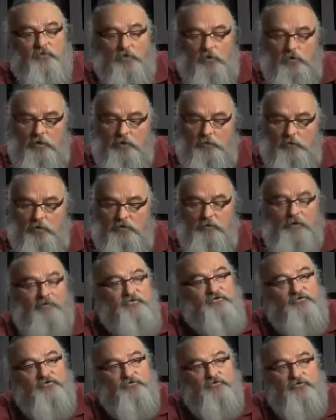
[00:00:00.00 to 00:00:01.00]
So what about
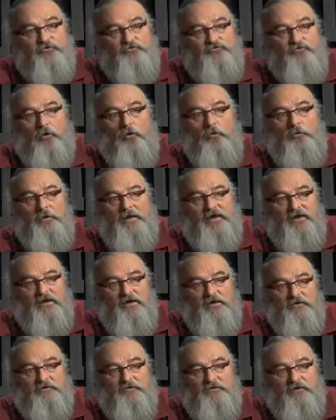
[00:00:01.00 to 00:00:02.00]
the new control
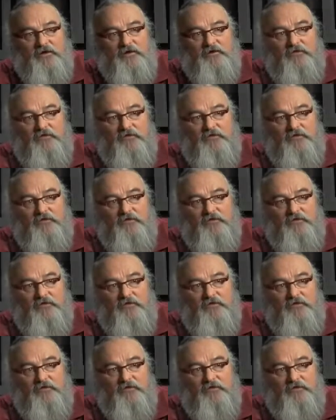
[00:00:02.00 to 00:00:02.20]
panel and the